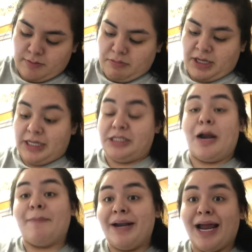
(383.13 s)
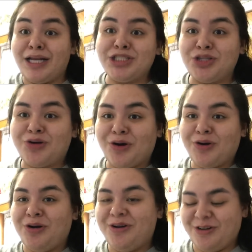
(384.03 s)
because their bananas do
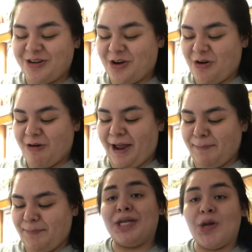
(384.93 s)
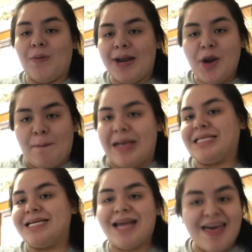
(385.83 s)
go ripe. You know what? No
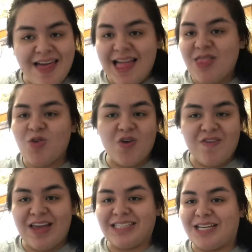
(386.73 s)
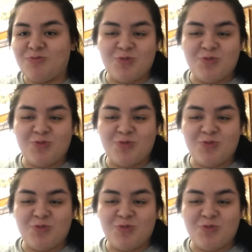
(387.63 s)
pasa nada. Todavía están